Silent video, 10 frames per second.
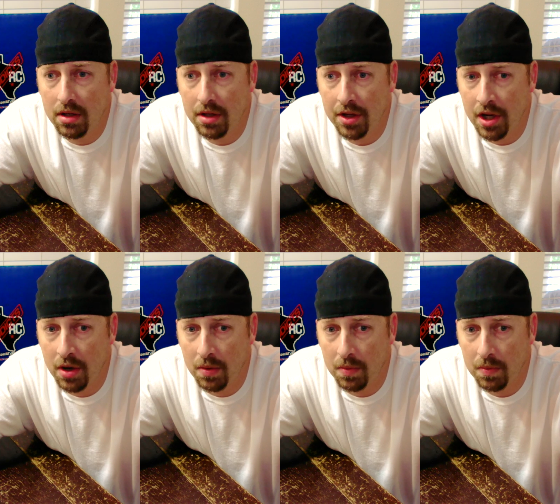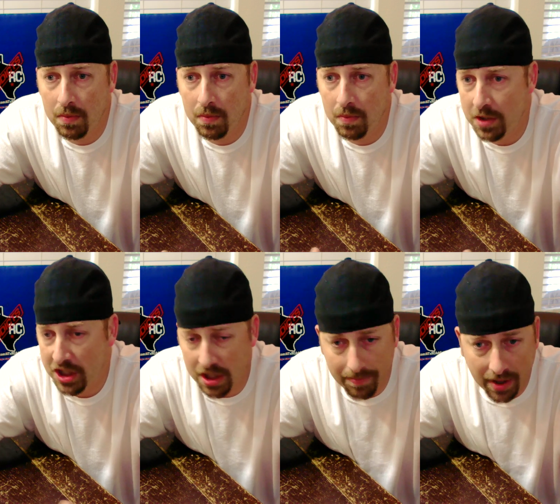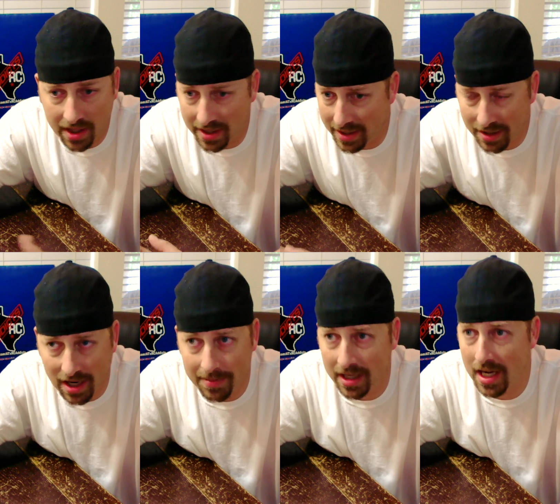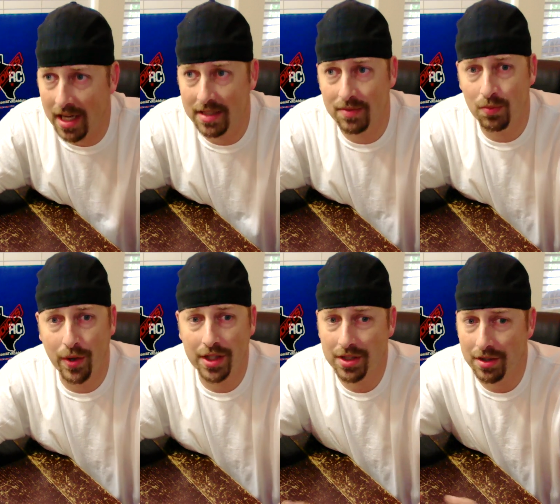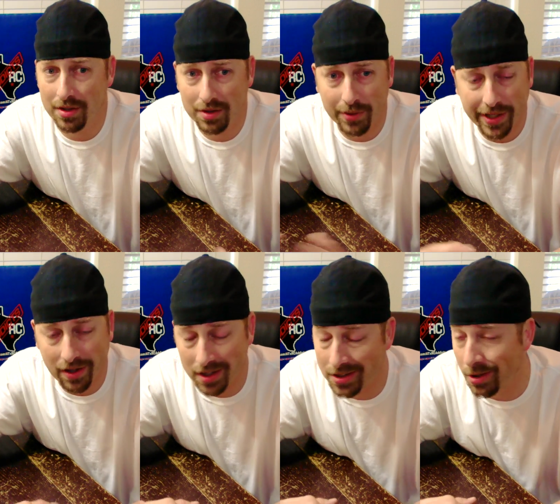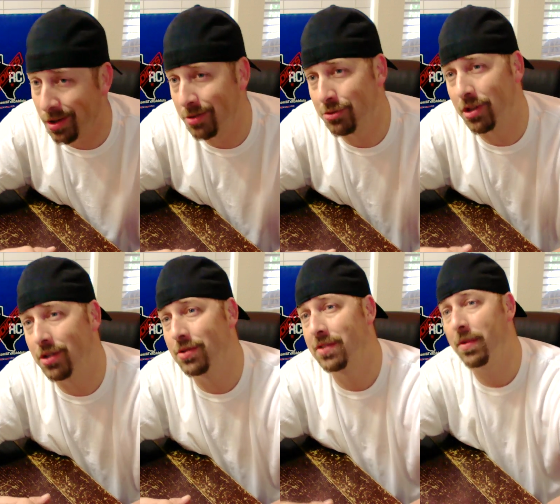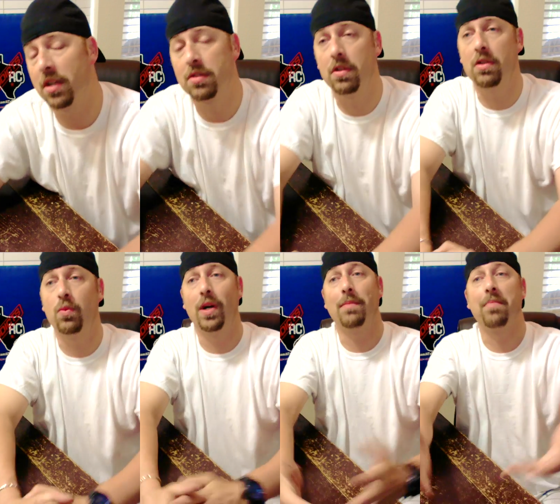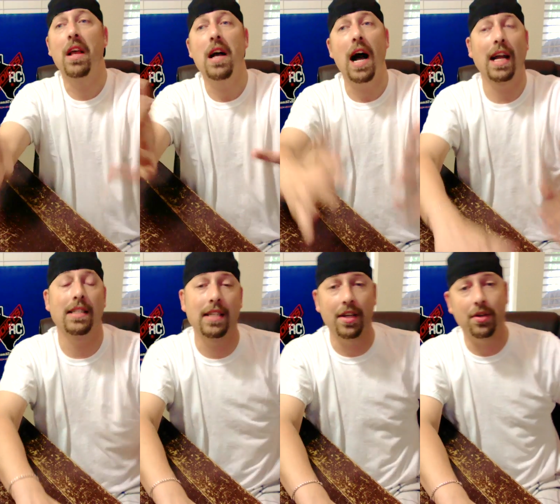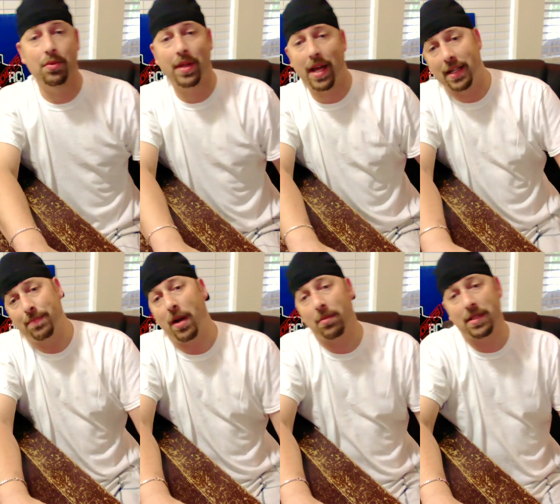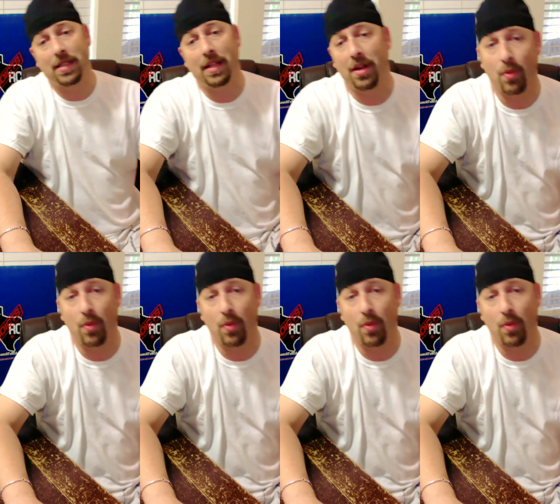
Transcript: You know, shipping, they're coming, guys. Where's your 3DR Solo drone, smart drone? Well, I can tell you that it's probably sitting in a